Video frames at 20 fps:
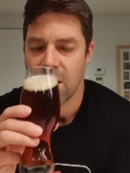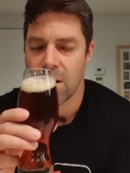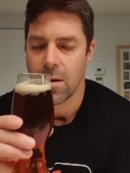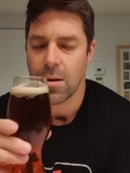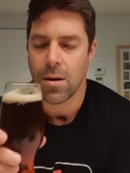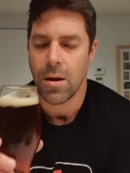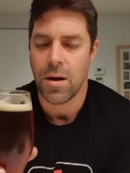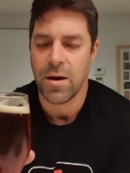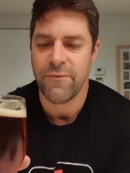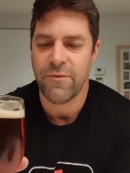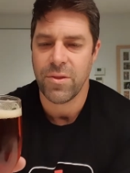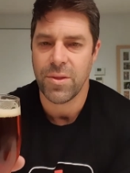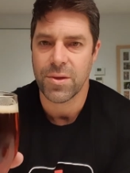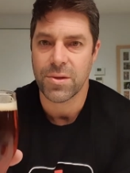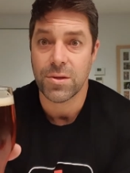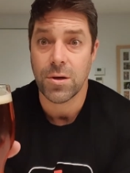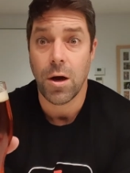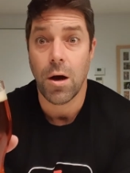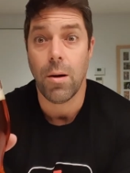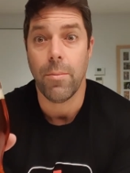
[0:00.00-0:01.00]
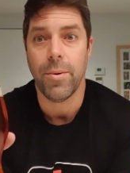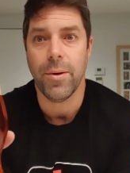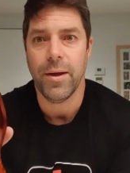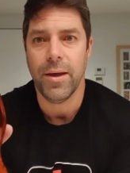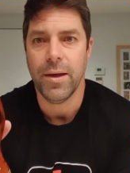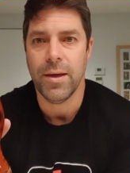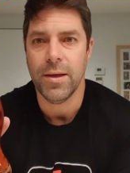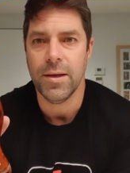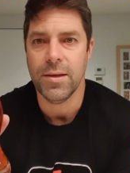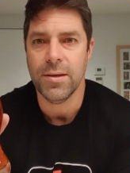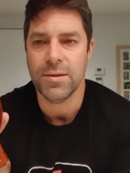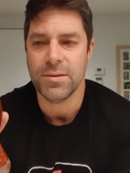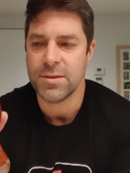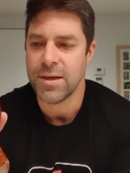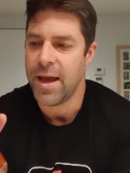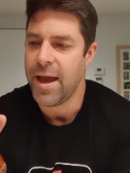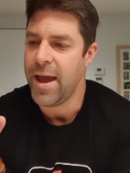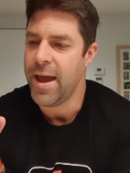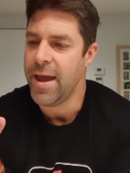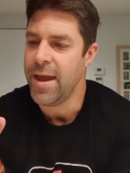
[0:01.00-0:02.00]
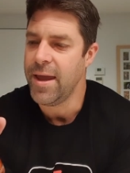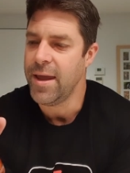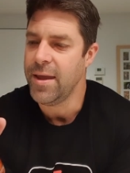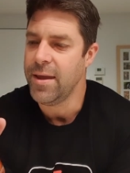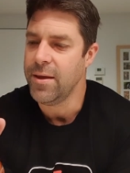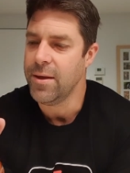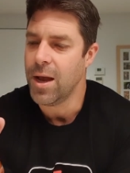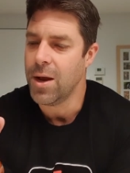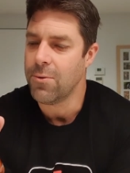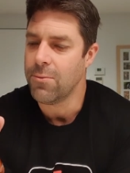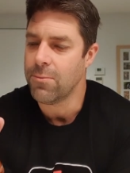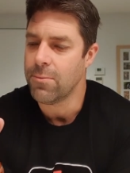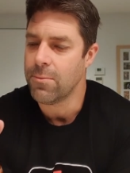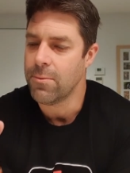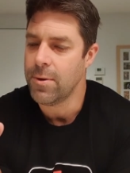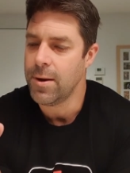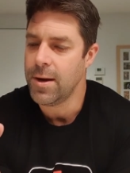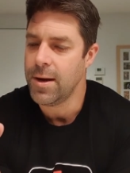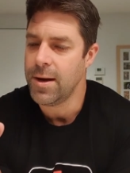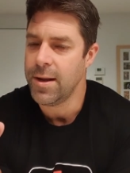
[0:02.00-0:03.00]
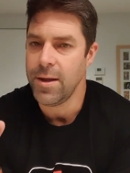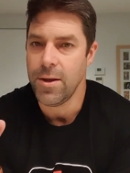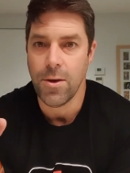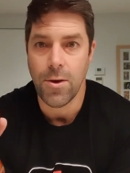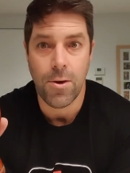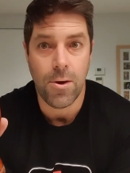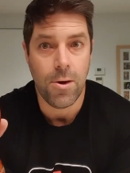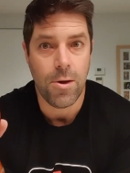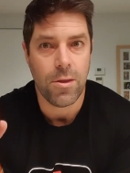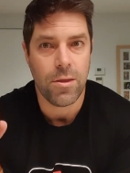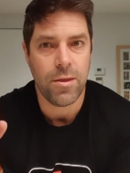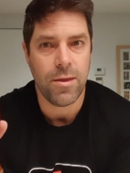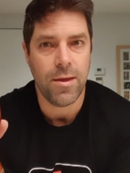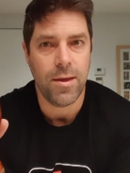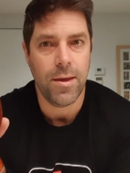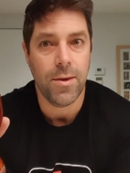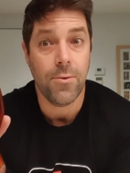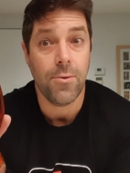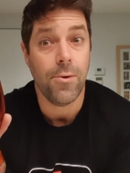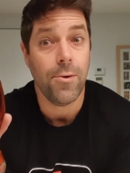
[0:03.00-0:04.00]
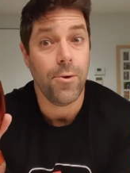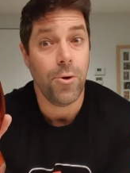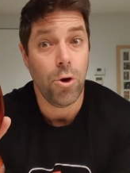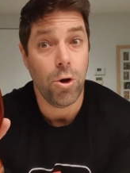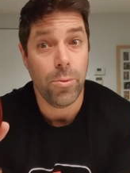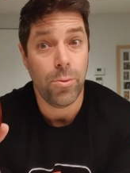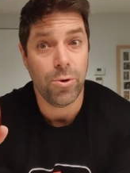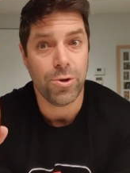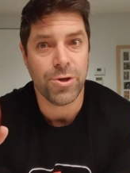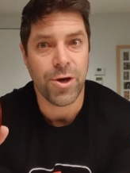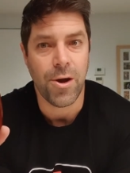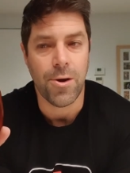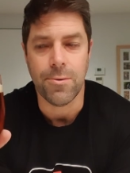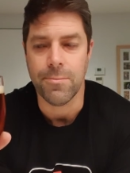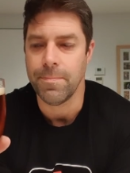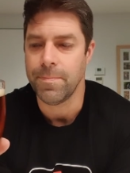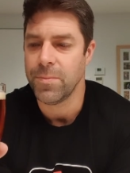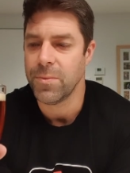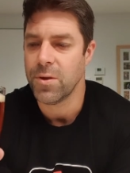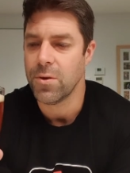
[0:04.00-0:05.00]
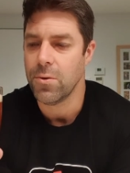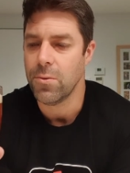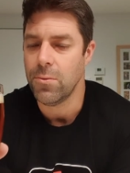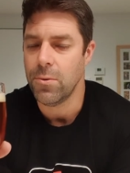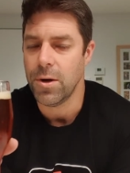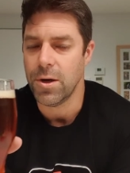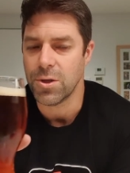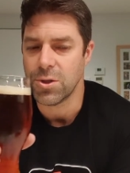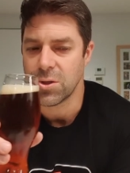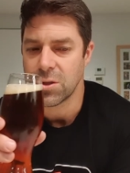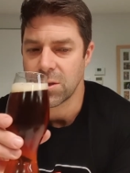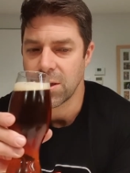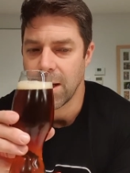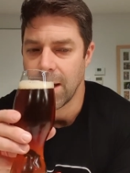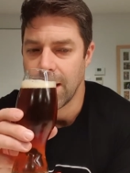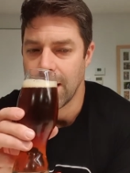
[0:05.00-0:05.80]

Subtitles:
kind of on the top is a really earthy or herbal tone, which